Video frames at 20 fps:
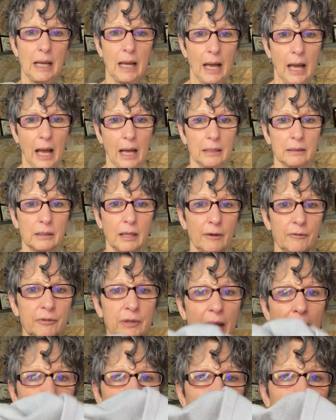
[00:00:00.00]
I love
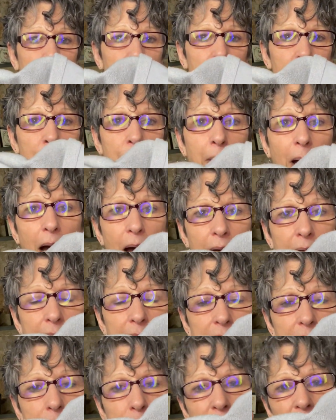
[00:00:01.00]
kangaroo
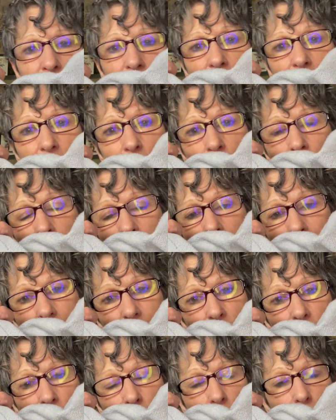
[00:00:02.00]
pockets, but this one
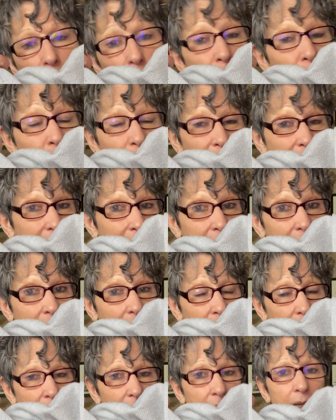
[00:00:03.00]
is too big.
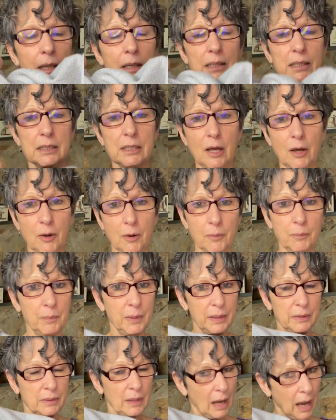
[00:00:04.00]
So,
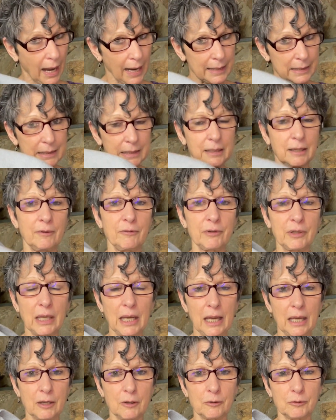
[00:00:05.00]
but the idea of a
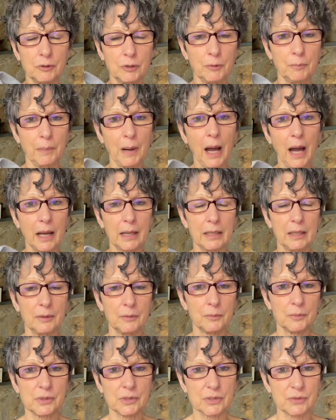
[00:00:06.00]
kangaroo pocket
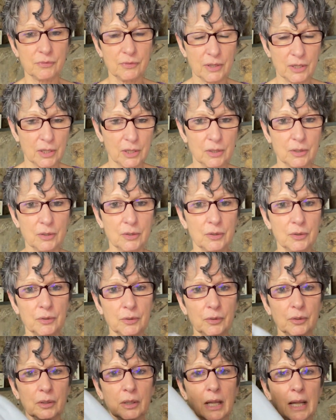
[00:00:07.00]
was very
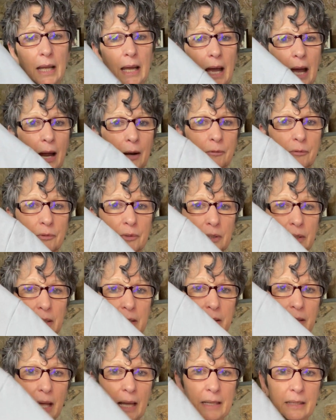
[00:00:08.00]
cool. I really
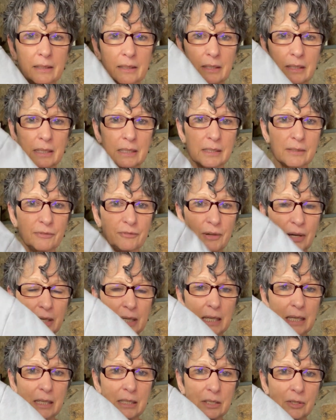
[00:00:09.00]
like these
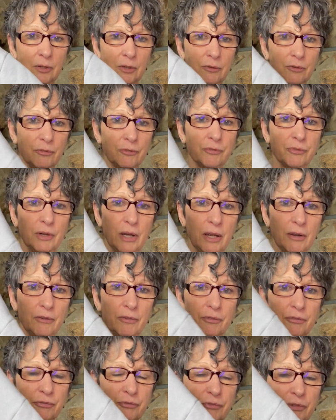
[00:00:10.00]
funky sort of
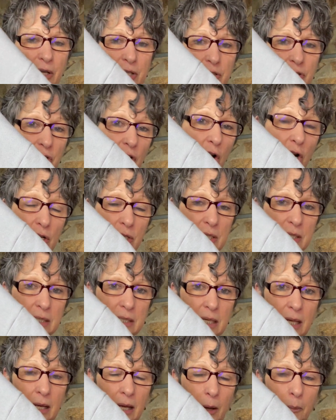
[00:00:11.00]
front darts,
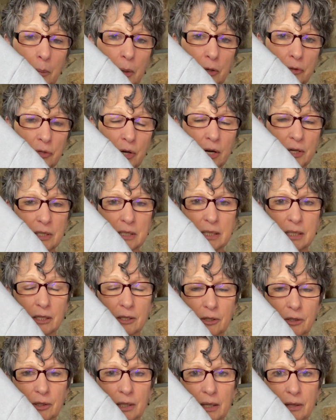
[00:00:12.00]
elbow darts that
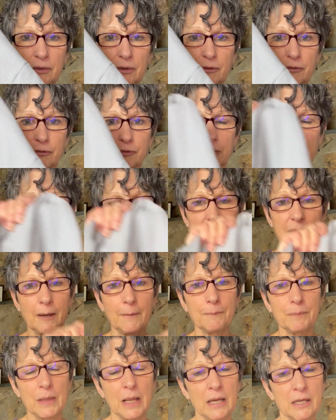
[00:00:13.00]
are in the front.
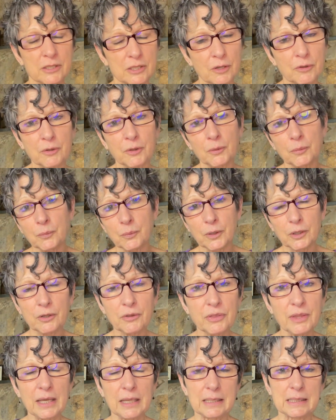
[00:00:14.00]
So there were
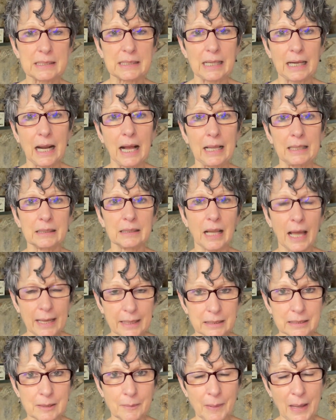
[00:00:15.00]
things that I
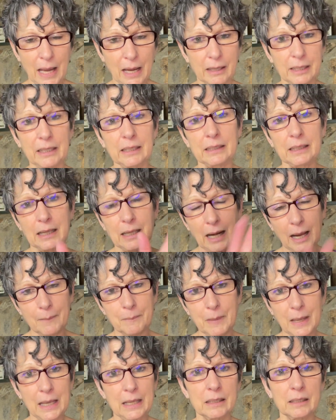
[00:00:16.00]
liked about it, and I
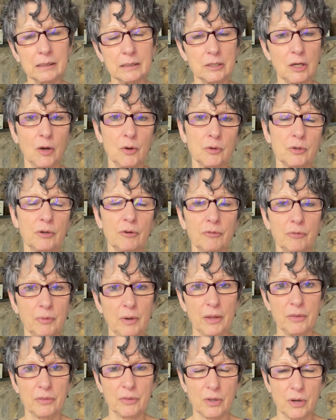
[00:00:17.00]
made a note of
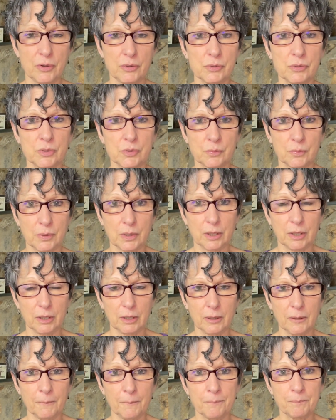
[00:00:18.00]
what those
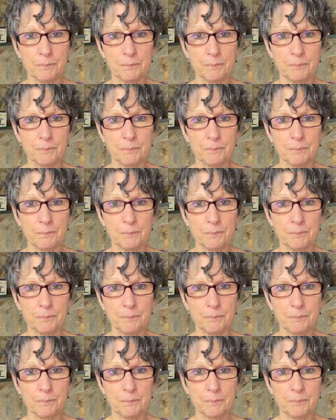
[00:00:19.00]
were.